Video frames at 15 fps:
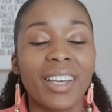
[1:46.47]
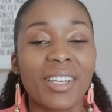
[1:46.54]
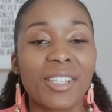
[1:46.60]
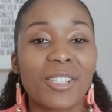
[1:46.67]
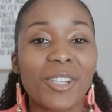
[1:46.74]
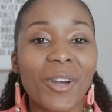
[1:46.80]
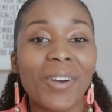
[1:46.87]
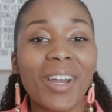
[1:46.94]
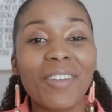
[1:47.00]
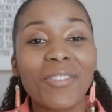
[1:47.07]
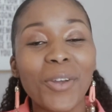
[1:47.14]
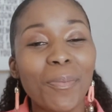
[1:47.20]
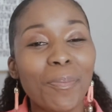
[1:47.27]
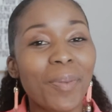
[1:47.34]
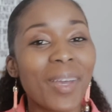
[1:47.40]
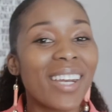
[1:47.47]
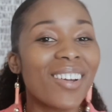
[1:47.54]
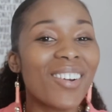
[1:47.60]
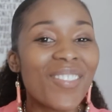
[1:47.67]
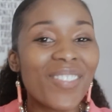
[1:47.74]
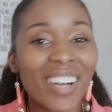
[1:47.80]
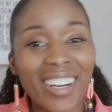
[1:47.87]
So if you've been
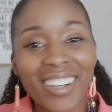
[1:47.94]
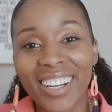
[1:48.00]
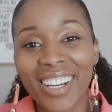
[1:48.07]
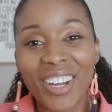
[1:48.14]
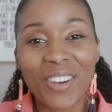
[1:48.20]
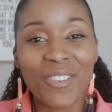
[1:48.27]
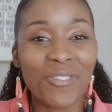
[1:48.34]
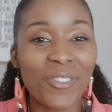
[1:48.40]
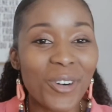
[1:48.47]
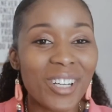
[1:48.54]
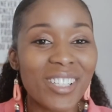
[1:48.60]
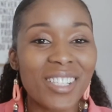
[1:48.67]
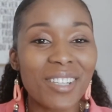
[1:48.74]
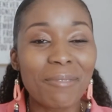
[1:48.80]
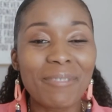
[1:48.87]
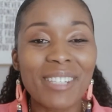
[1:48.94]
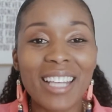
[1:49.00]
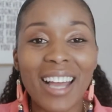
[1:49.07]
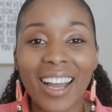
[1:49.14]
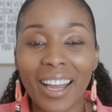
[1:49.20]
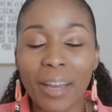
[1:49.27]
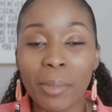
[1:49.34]
around here for some
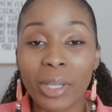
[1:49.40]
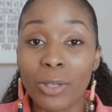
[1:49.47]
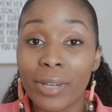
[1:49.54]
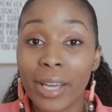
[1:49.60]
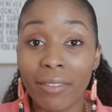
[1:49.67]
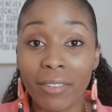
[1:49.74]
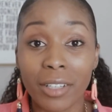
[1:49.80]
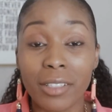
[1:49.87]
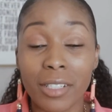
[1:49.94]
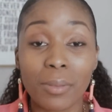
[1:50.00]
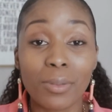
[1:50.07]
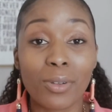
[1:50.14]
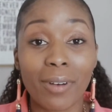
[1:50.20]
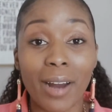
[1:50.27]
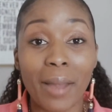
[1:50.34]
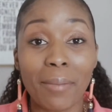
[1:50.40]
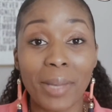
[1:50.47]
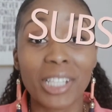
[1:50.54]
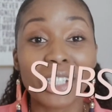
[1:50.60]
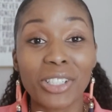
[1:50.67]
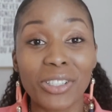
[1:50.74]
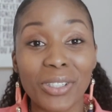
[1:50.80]
time and you haven't subscribed,
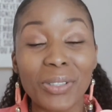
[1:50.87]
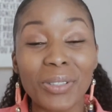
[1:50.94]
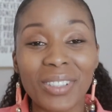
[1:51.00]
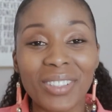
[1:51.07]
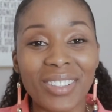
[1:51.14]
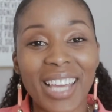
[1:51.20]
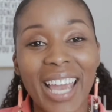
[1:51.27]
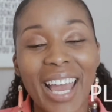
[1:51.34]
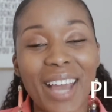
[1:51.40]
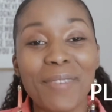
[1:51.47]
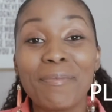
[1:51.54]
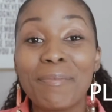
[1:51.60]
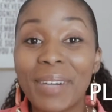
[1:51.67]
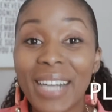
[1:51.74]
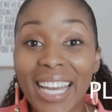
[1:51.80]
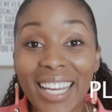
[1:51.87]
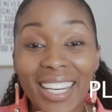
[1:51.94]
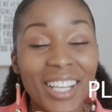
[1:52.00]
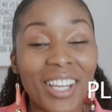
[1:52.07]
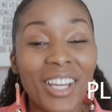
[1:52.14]
make sure you do that. But